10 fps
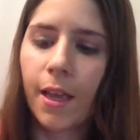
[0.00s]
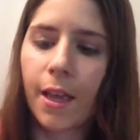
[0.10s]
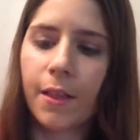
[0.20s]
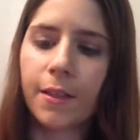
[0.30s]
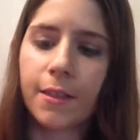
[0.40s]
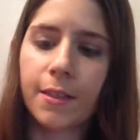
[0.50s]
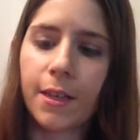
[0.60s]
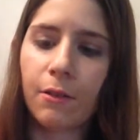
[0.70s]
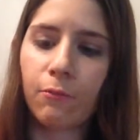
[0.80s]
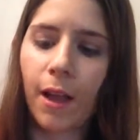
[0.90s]
And this is
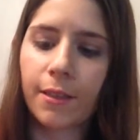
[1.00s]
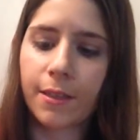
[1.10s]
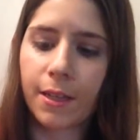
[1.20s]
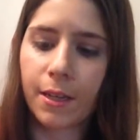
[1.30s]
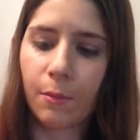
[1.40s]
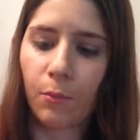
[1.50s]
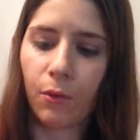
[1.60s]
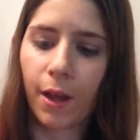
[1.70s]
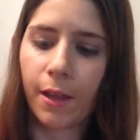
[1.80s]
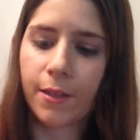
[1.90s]
the Raes Scene
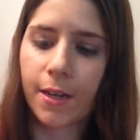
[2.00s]
brand.